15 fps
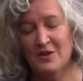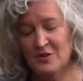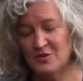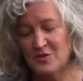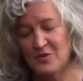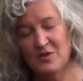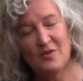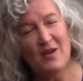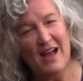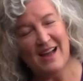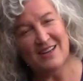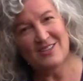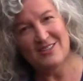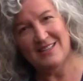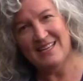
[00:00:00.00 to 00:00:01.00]
So you
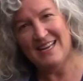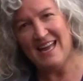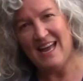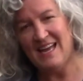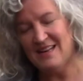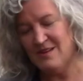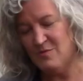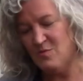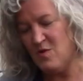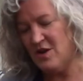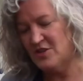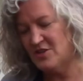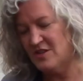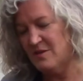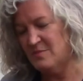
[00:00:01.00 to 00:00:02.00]
actually can
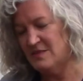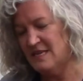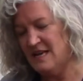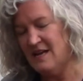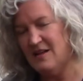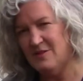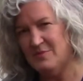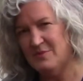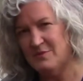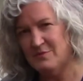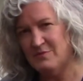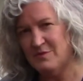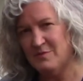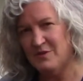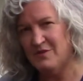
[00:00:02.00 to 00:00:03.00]
wash them to help
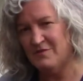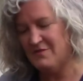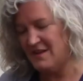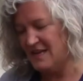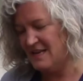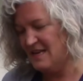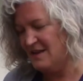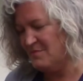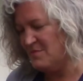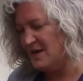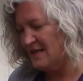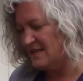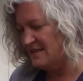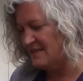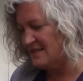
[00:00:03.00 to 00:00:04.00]
remove any
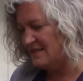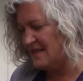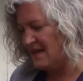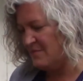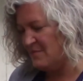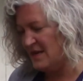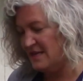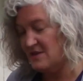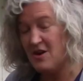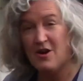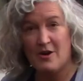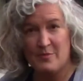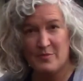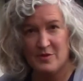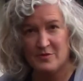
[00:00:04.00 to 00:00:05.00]
mites that might
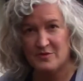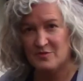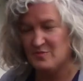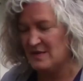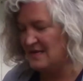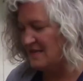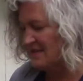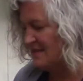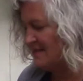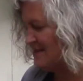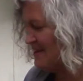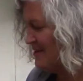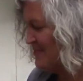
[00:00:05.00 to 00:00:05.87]
harm those bees.